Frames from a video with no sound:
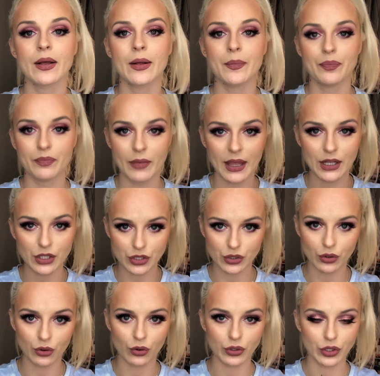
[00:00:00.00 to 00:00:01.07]
make
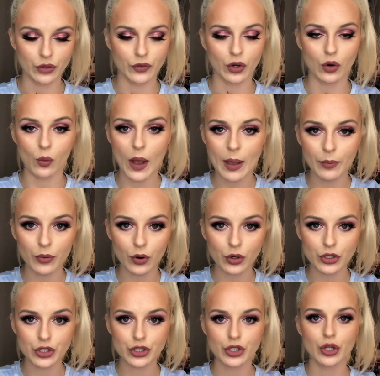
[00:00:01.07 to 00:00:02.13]
sure you've got a wet
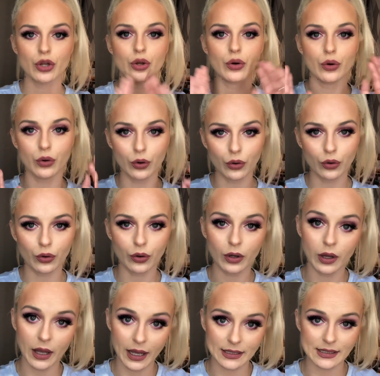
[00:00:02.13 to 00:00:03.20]
brush or,
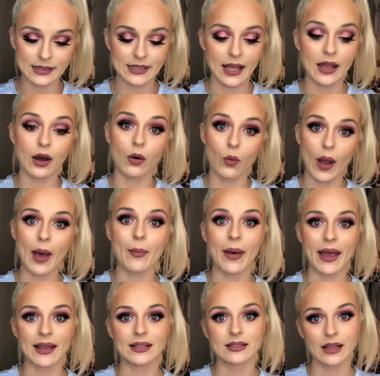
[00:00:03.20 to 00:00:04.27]
as I say, a wet
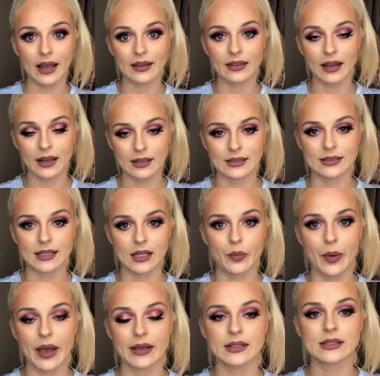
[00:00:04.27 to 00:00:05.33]
base like that concealer
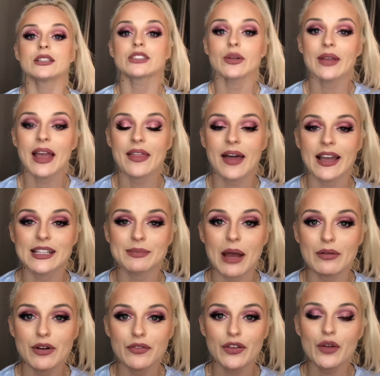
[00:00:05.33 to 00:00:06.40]
base. So yeah, that is my
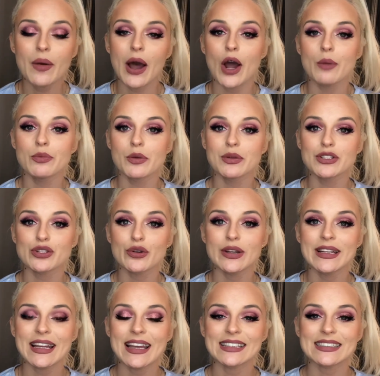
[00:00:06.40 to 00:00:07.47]
review. I hope you enjoyed
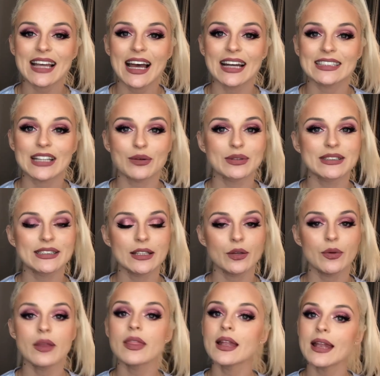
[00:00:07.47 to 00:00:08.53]
it and I will see you
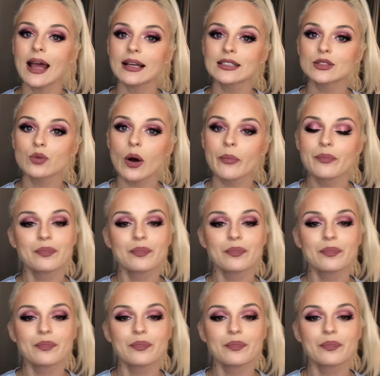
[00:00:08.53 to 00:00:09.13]
in the next one.